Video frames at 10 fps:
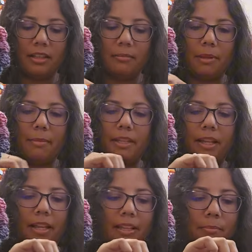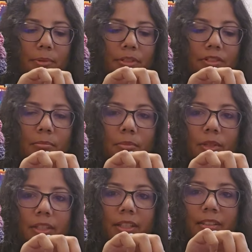and maybe I can put some
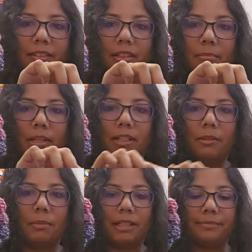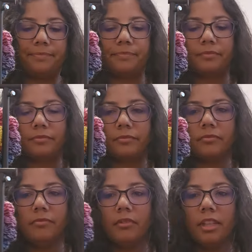more things in the middle. But
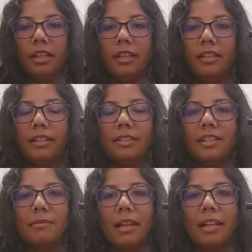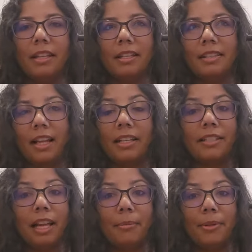this is my
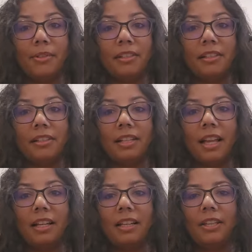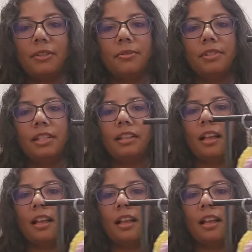second time using this stand. I used it